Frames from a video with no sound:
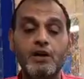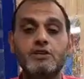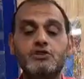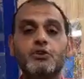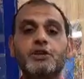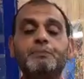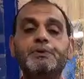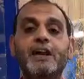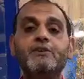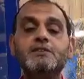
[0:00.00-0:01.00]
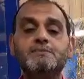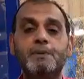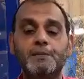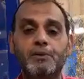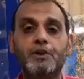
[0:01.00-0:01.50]
So the pronounced
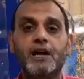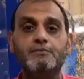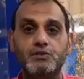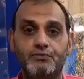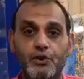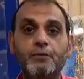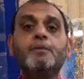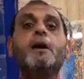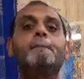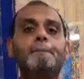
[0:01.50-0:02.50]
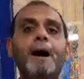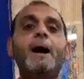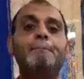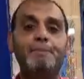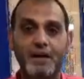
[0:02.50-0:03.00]
paper comes from
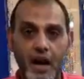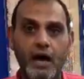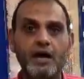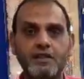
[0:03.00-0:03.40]
papyra,